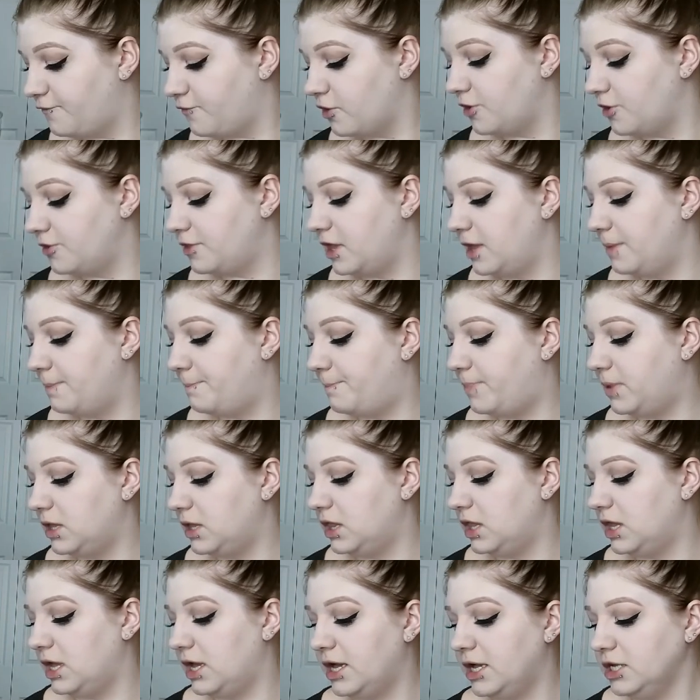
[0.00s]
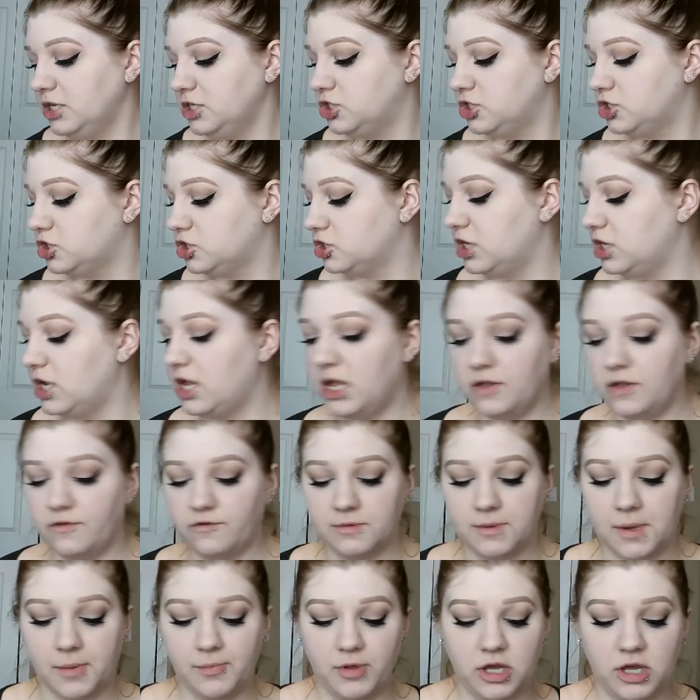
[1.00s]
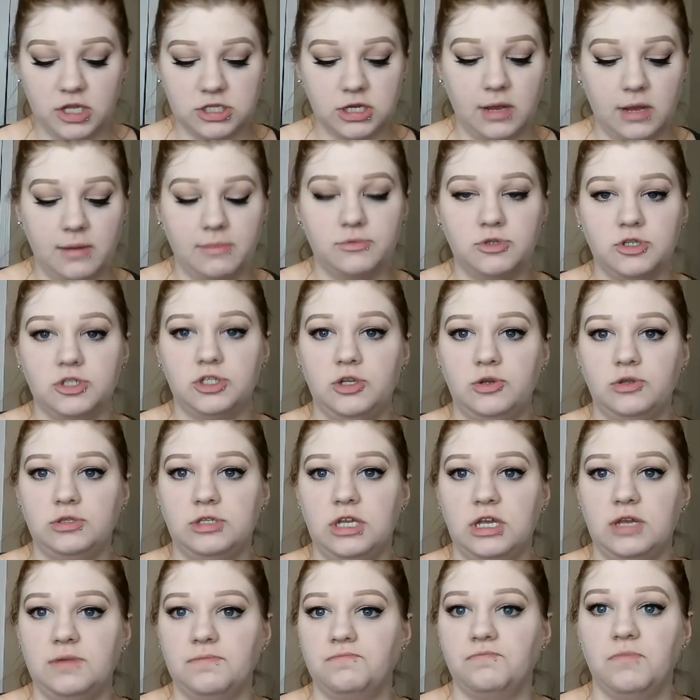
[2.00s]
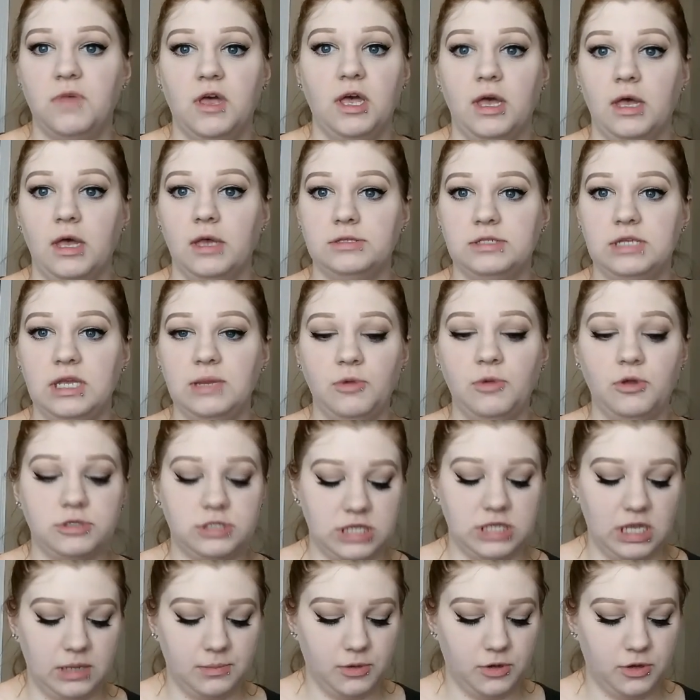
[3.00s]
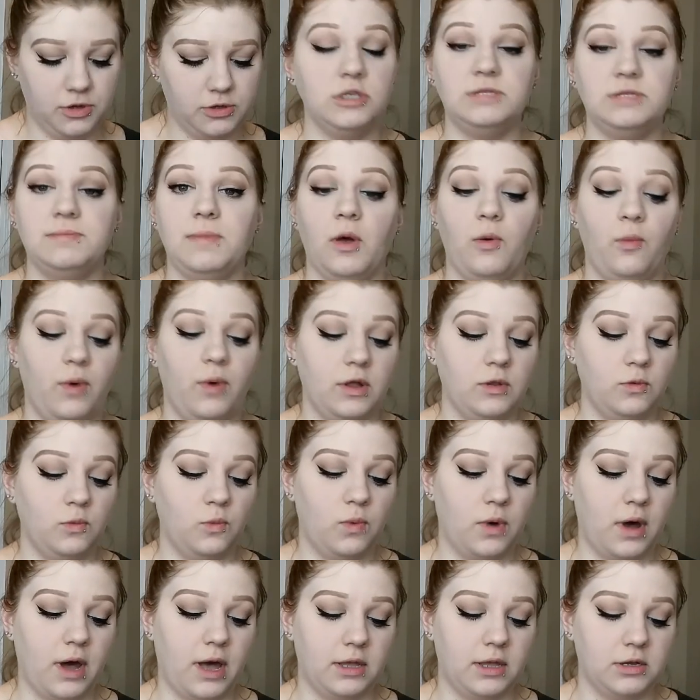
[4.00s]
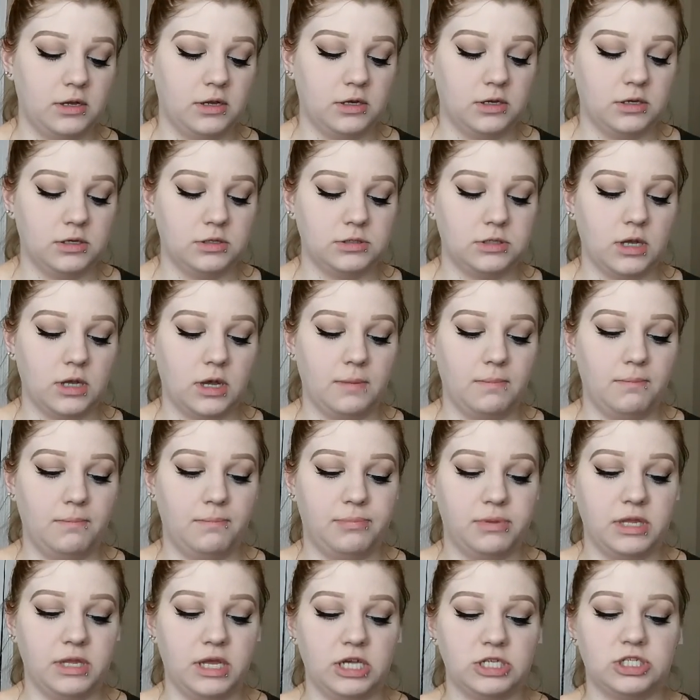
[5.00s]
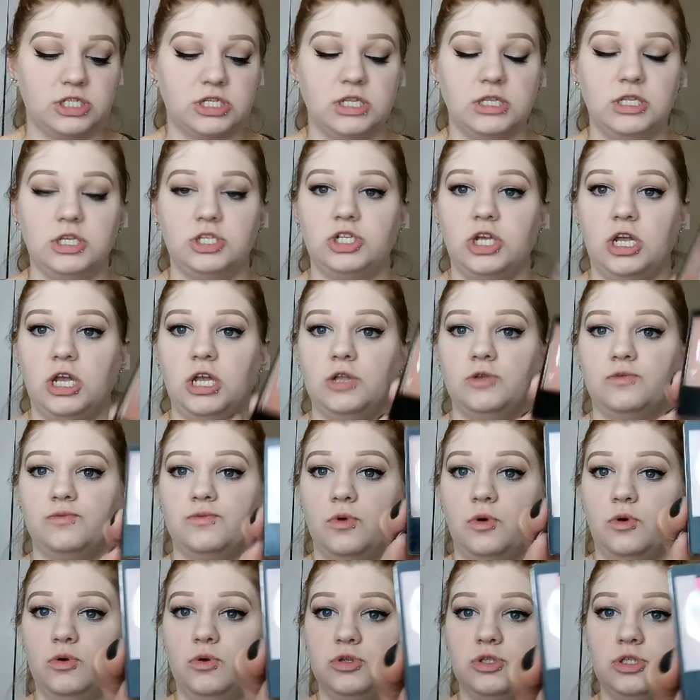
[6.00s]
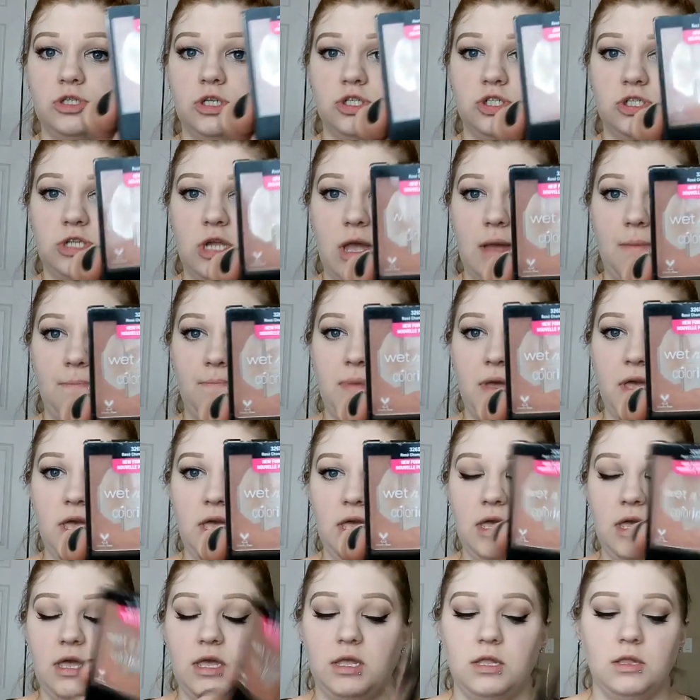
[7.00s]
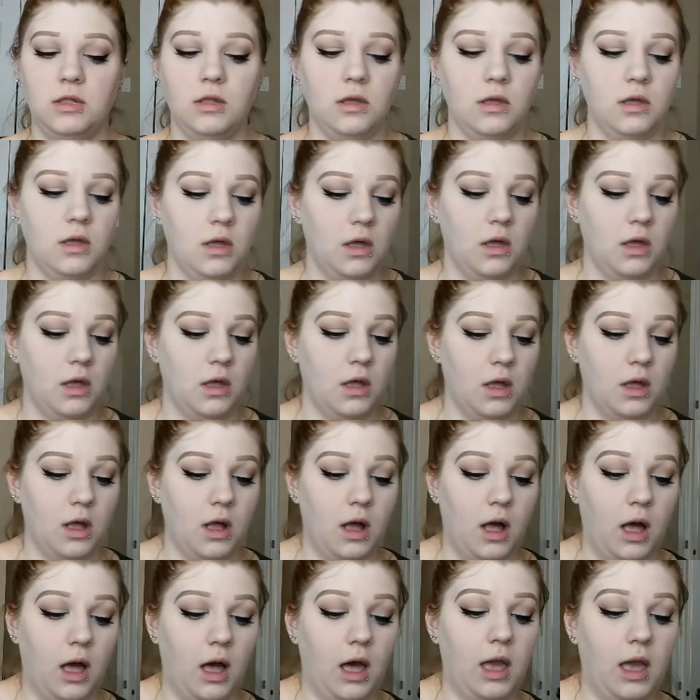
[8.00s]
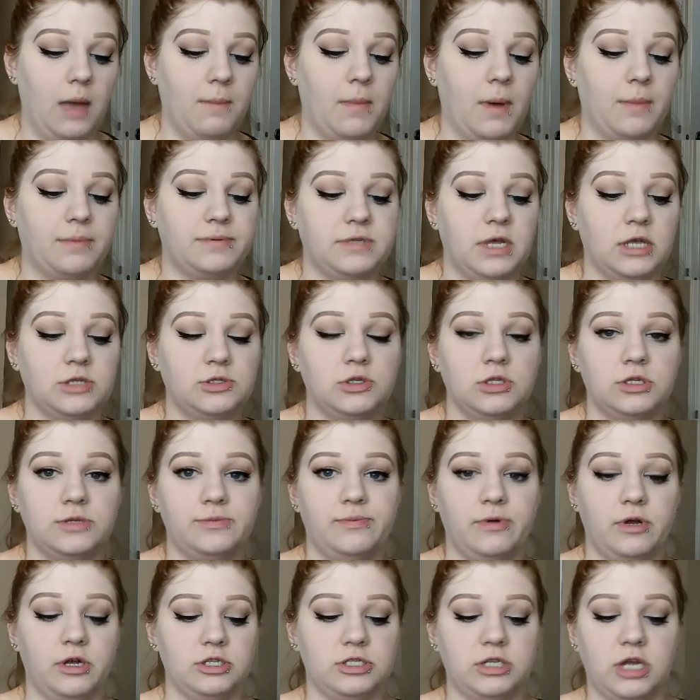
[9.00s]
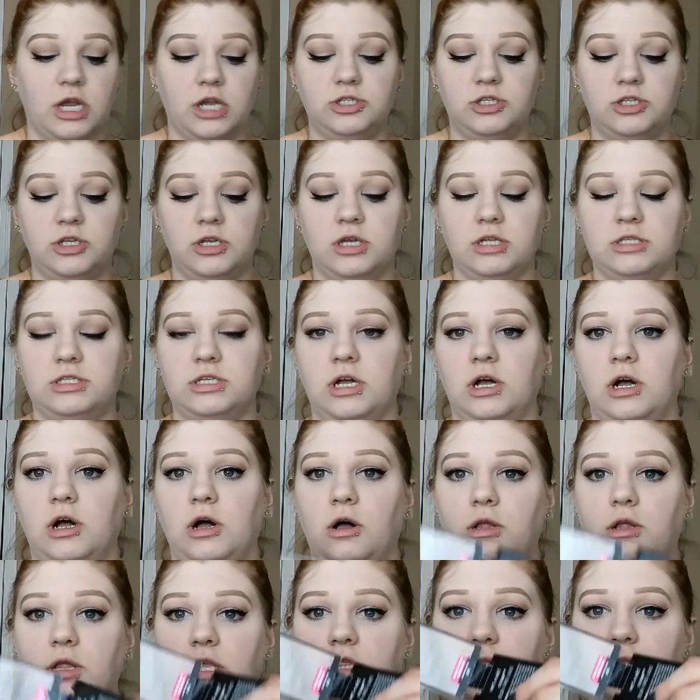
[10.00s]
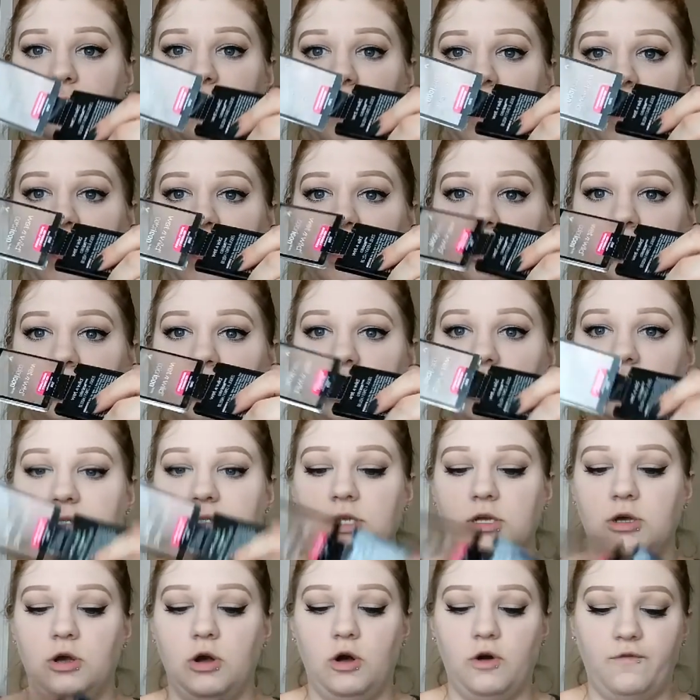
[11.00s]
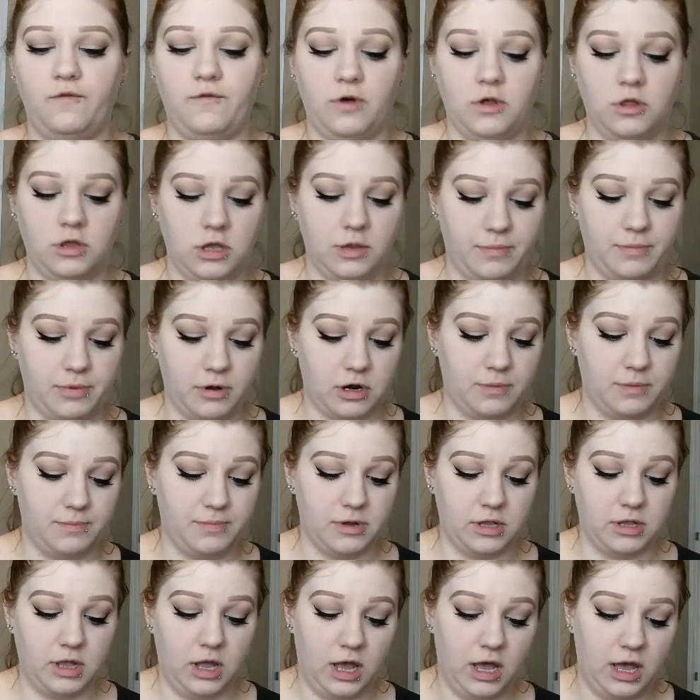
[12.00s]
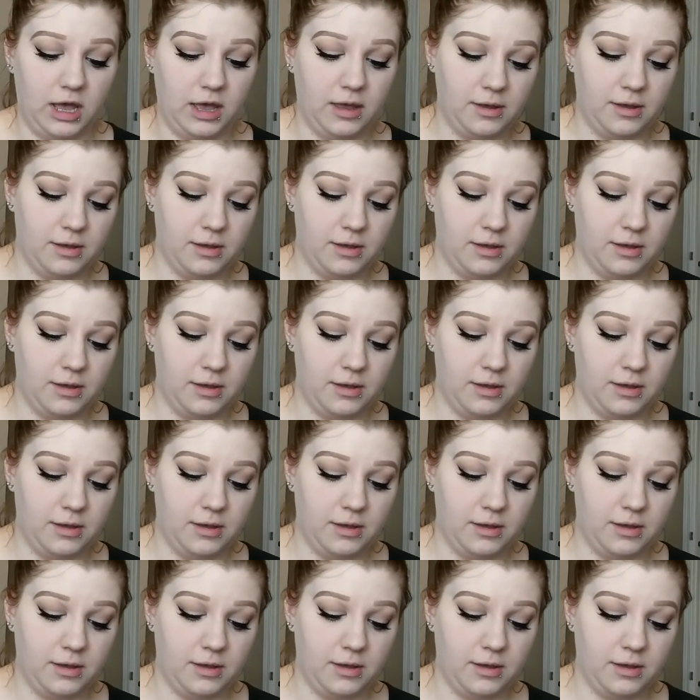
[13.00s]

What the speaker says: And for the blush, I'm just using same old. I'm using my Wet n Wild blush in the shade Rose Champagne. I'm obsessed with this blush. As you could tell, like the packaging is like all falling apart, but